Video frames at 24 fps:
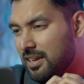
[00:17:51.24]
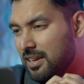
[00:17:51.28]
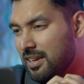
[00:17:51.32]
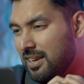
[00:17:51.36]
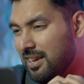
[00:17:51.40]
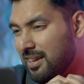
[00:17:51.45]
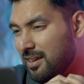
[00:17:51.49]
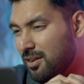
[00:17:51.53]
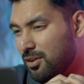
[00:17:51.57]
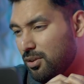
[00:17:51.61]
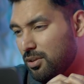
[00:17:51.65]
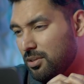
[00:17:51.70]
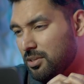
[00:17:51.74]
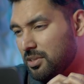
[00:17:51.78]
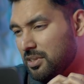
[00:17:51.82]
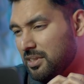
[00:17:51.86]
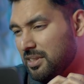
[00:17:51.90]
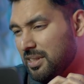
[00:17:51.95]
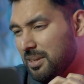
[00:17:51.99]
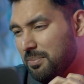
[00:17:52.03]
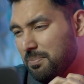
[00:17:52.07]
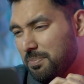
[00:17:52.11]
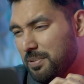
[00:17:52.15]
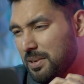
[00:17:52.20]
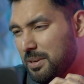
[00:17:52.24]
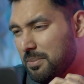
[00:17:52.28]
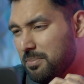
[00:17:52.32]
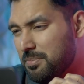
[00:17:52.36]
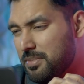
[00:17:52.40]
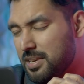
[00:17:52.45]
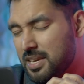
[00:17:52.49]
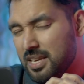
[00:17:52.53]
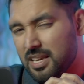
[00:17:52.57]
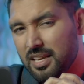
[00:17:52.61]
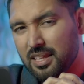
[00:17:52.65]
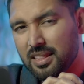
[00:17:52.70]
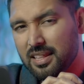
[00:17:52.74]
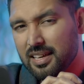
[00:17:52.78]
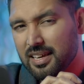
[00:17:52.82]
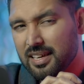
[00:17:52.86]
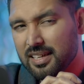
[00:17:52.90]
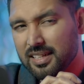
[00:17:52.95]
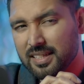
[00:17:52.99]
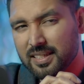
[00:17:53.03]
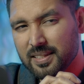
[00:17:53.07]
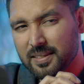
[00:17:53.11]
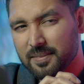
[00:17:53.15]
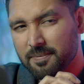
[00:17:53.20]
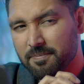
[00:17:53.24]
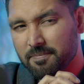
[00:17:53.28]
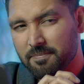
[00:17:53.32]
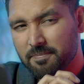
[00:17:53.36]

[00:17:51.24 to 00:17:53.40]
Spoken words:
It could simply be that